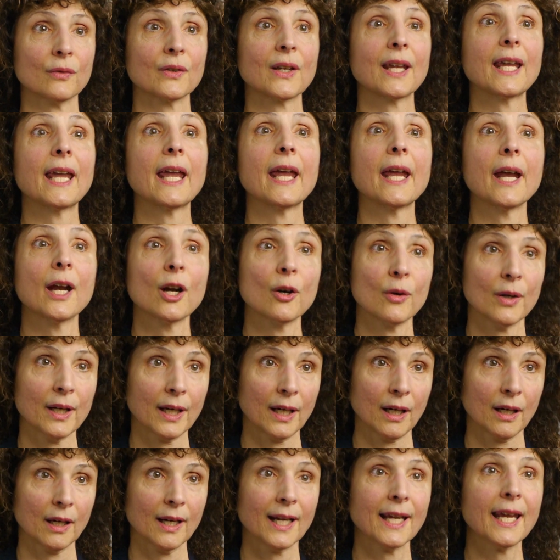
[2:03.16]
of
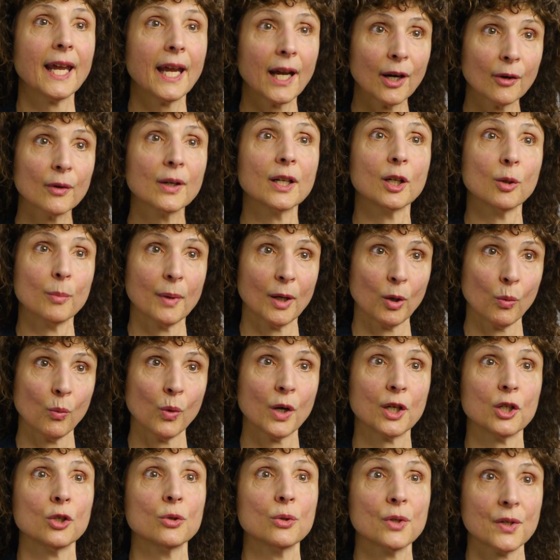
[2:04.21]
caring, caring about
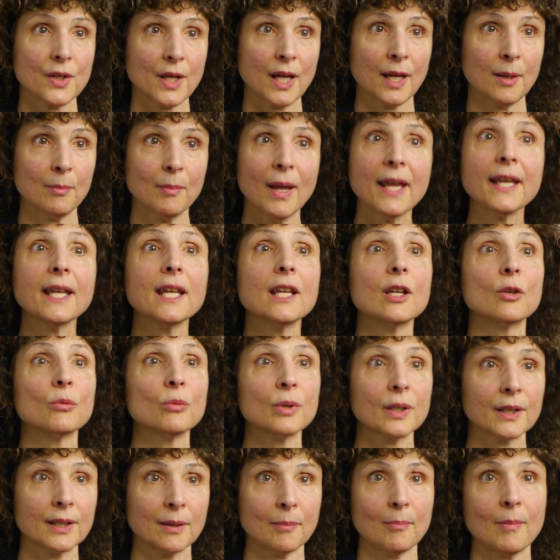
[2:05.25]
what you say, making it
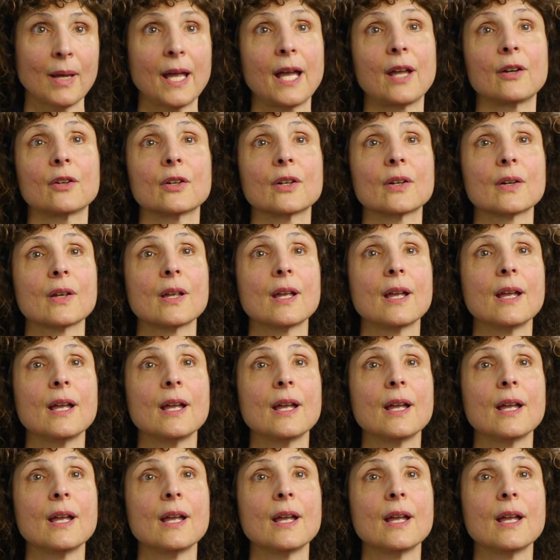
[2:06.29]
really matter.